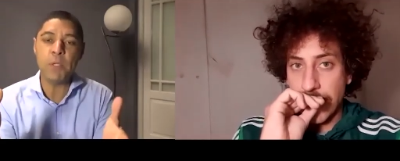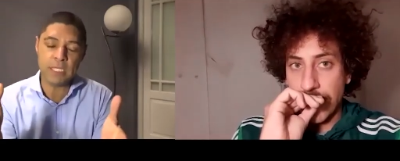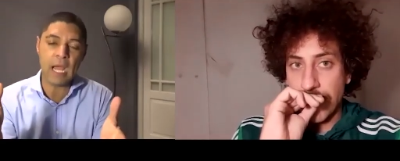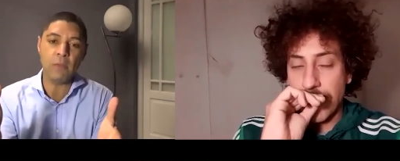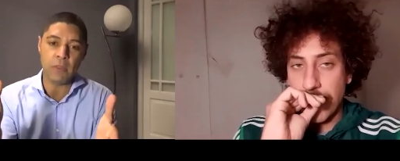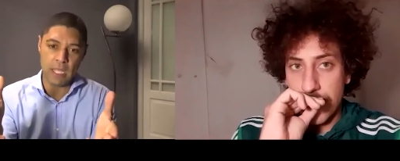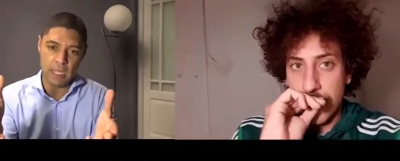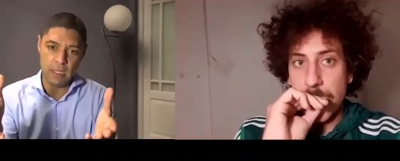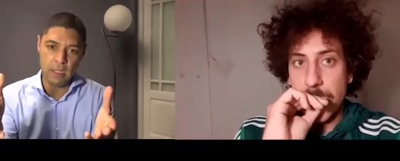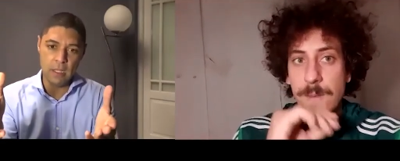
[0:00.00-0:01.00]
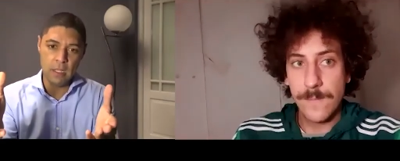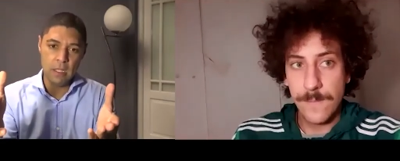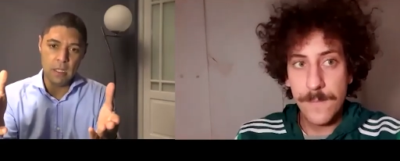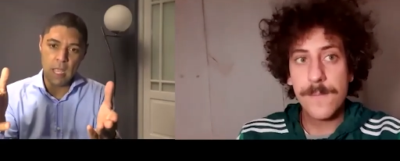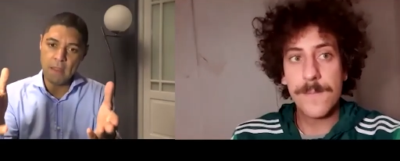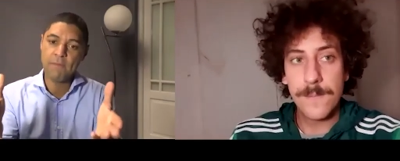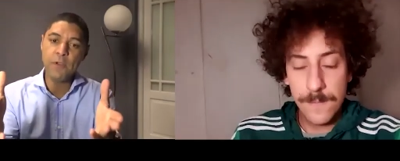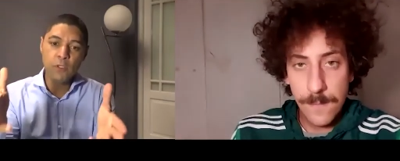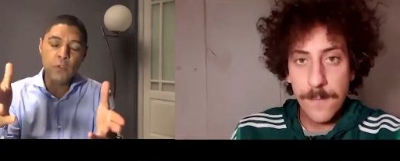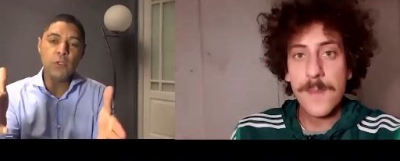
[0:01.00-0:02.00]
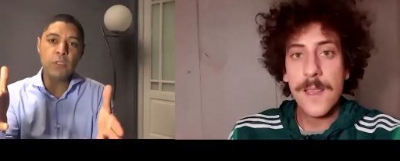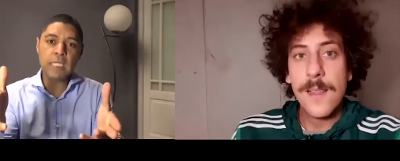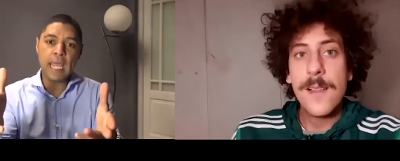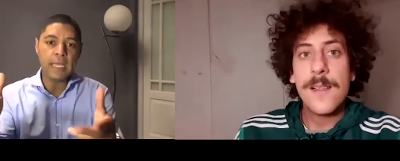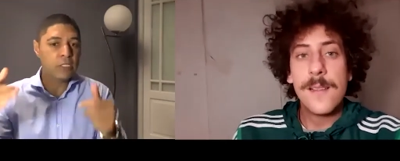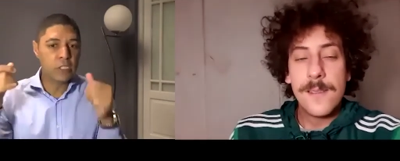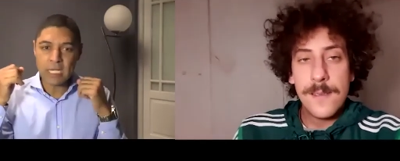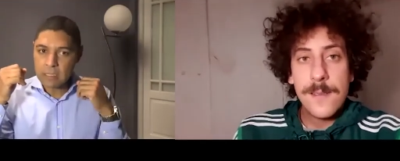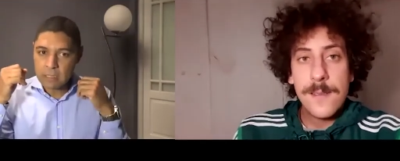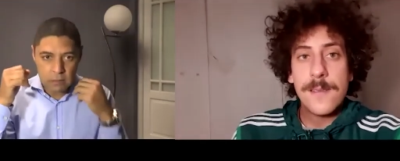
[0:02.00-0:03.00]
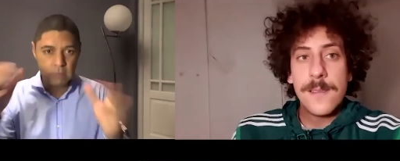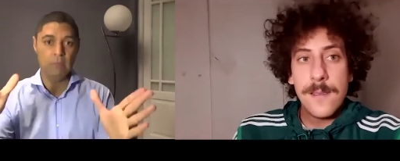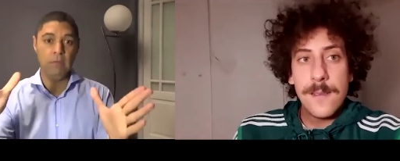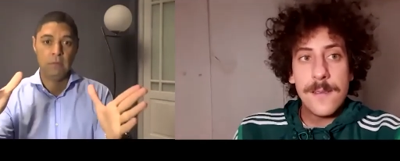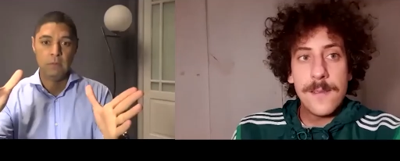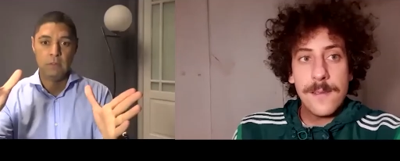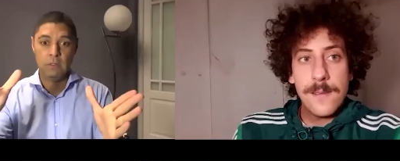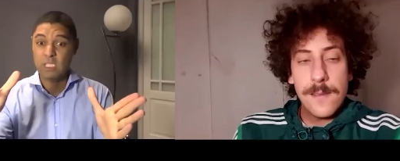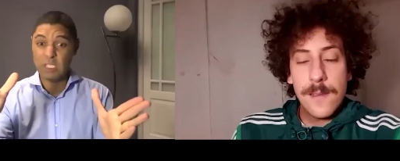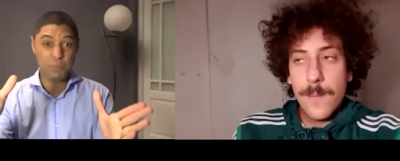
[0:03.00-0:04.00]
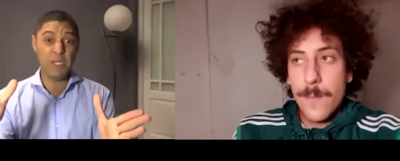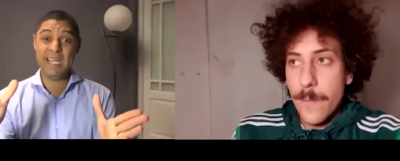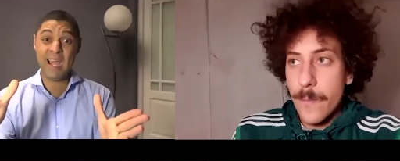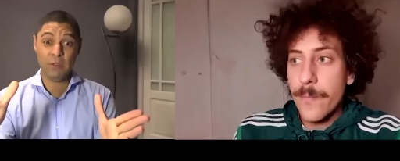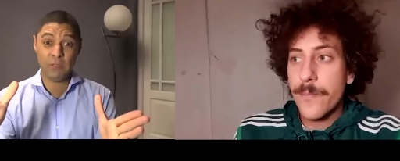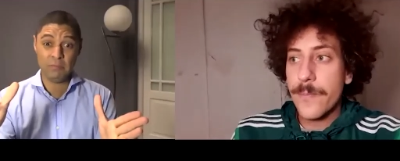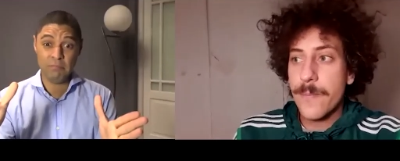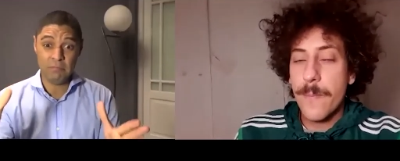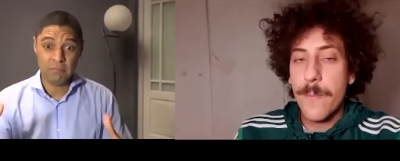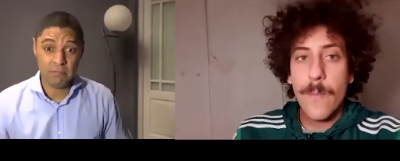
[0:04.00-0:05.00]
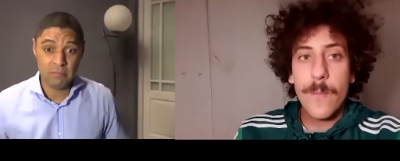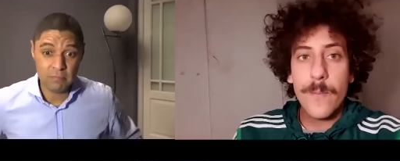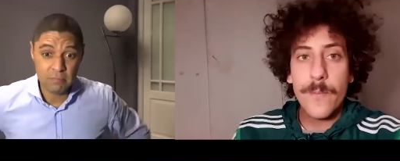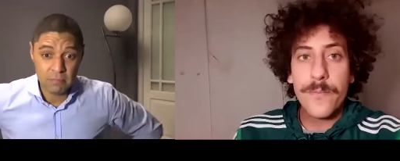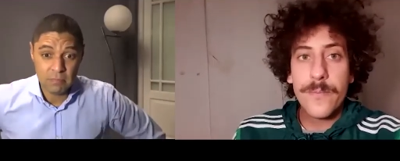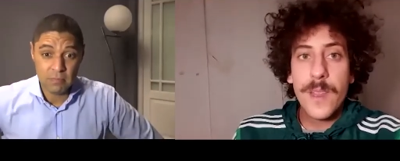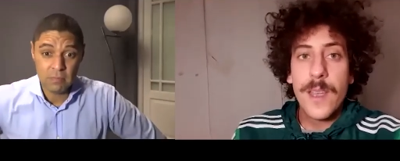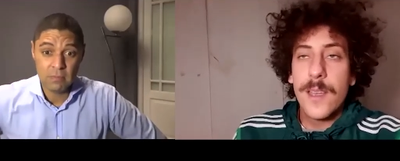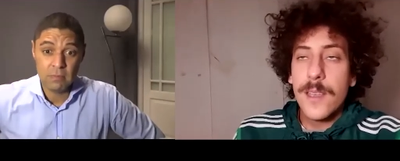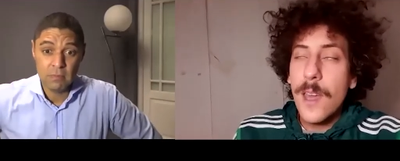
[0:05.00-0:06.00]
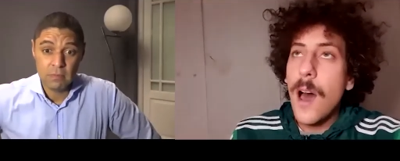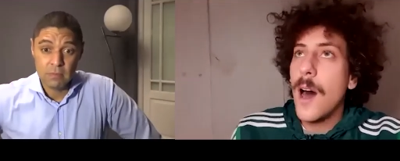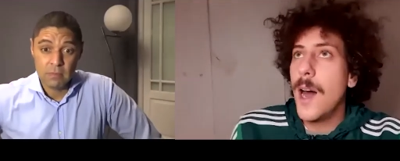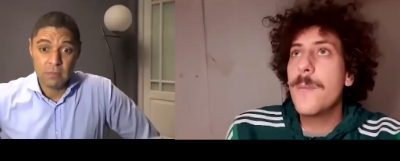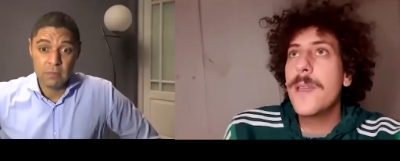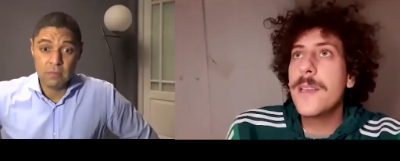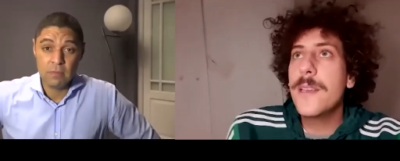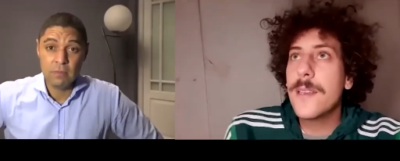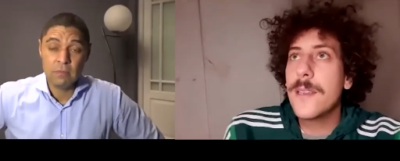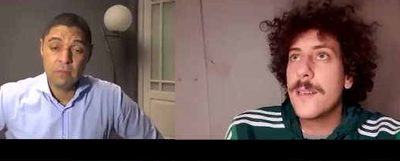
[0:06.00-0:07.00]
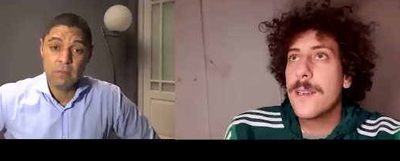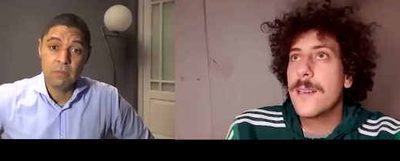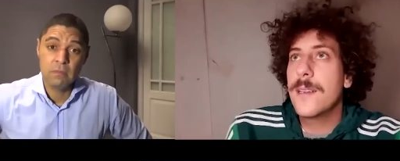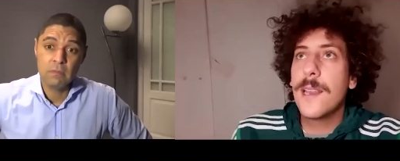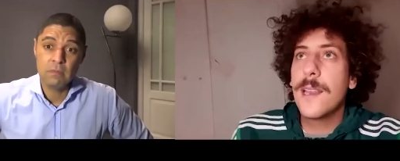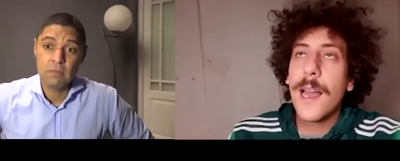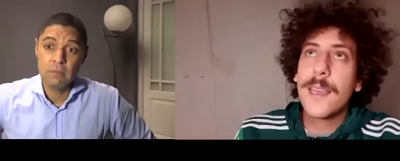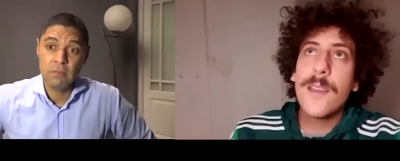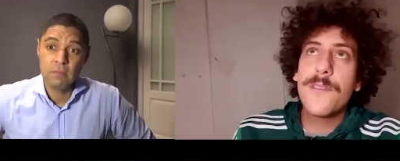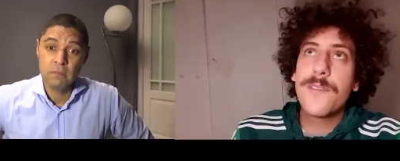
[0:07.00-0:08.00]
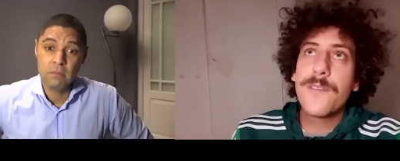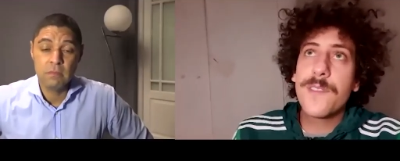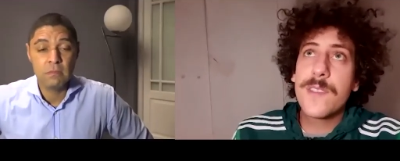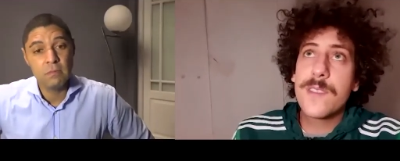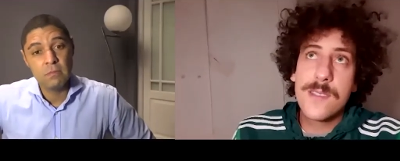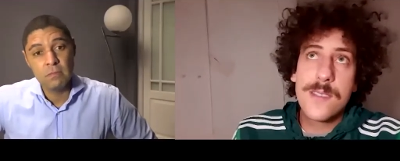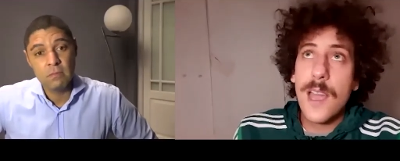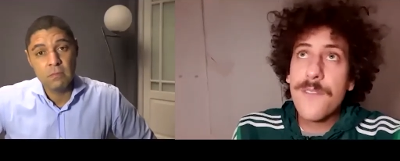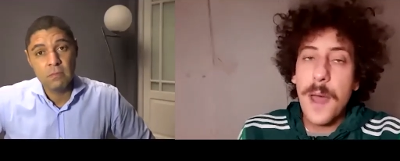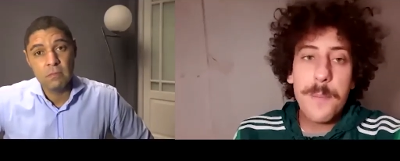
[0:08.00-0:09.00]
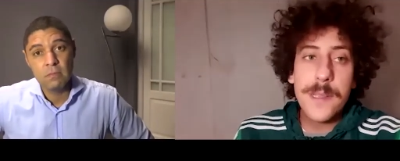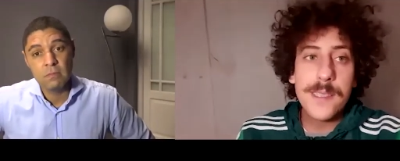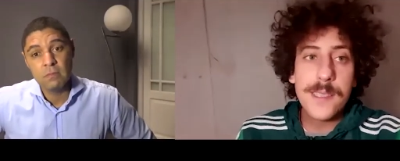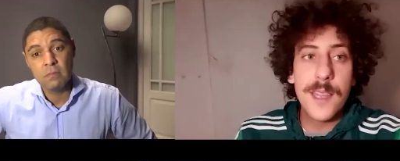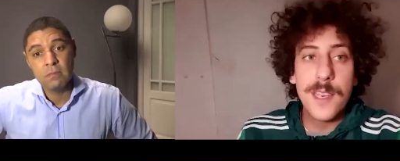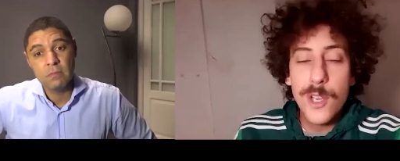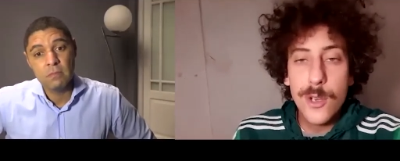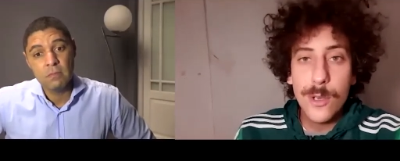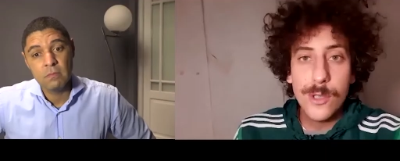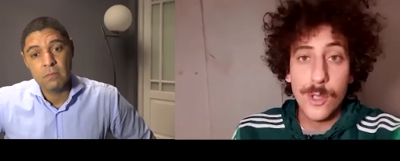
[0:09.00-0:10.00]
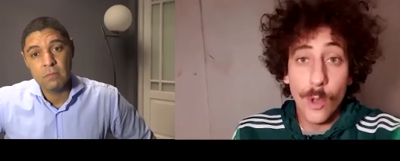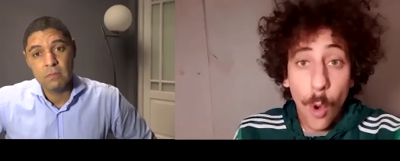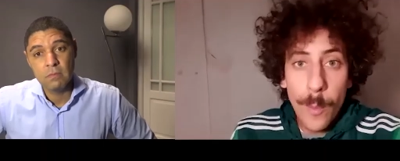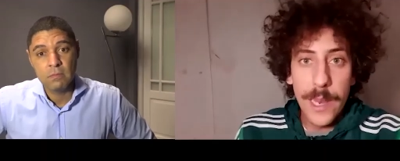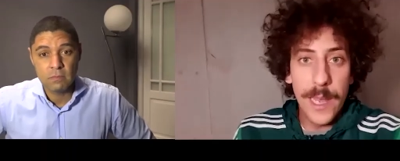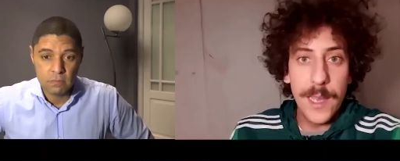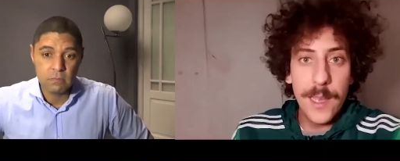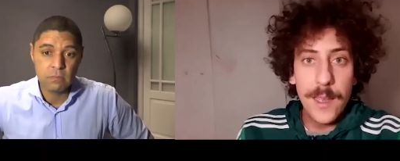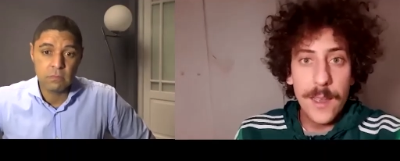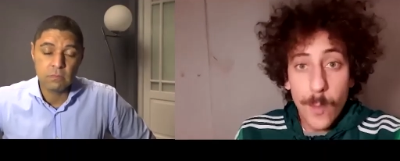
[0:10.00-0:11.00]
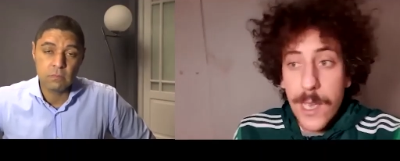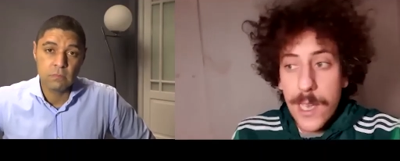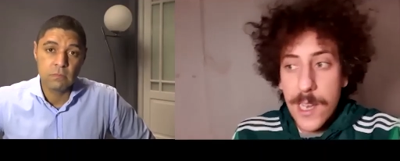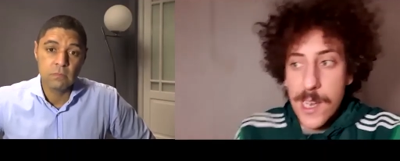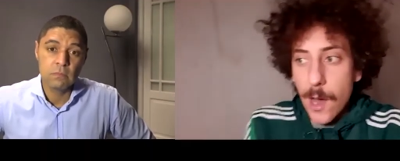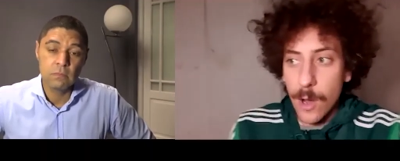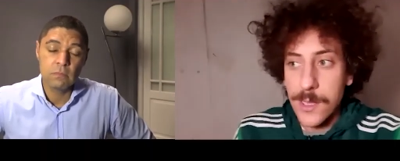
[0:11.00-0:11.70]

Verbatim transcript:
Speaker 1: we put it out there. And for you, you're saying just put it out.
Speaker 2: Yeah, I mean, like if stuff happens in the news normally, we go on